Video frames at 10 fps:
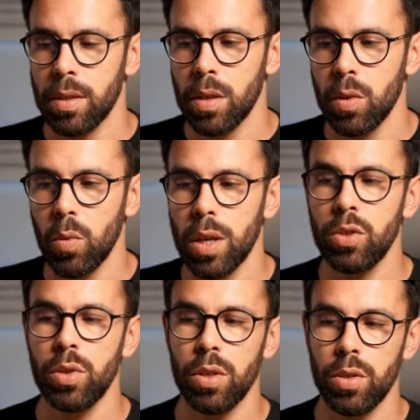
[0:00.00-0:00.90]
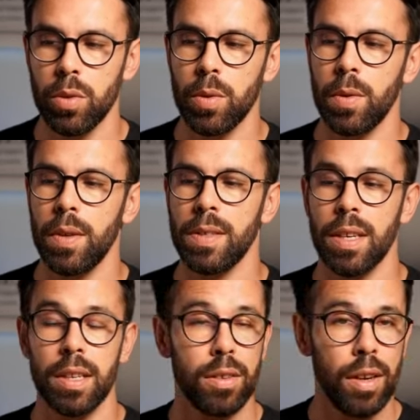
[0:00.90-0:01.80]
So what you could do is
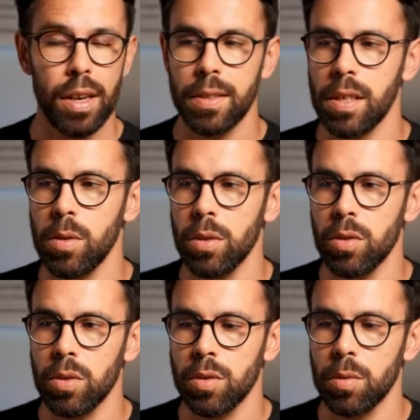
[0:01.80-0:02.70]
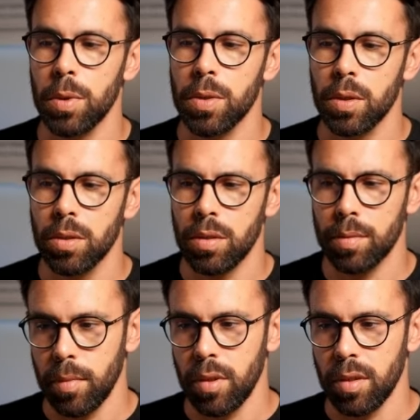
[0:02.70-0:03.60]
saying, okay, it's equal to the result
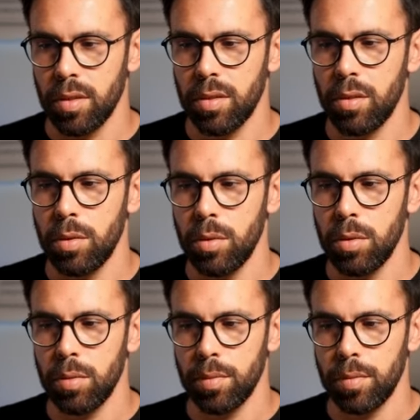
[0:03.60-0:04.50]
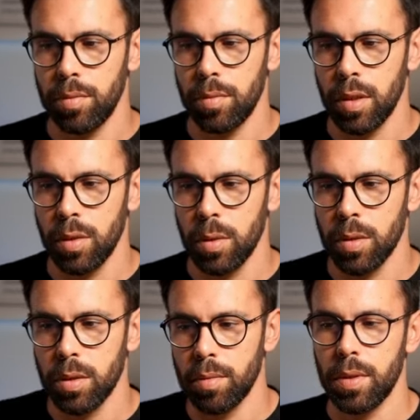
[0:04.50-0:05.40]
mod 2
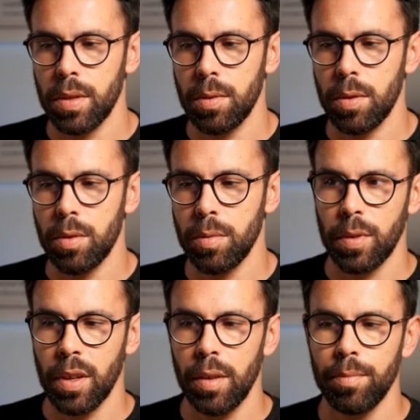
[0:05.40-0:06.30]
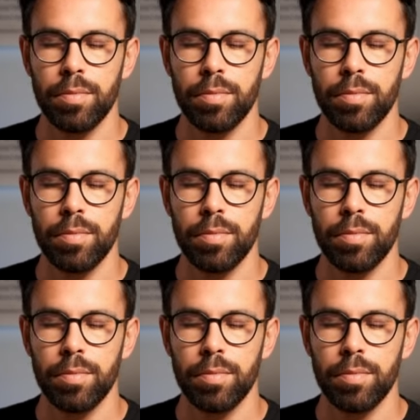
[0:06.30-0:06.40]
equals 0, okay?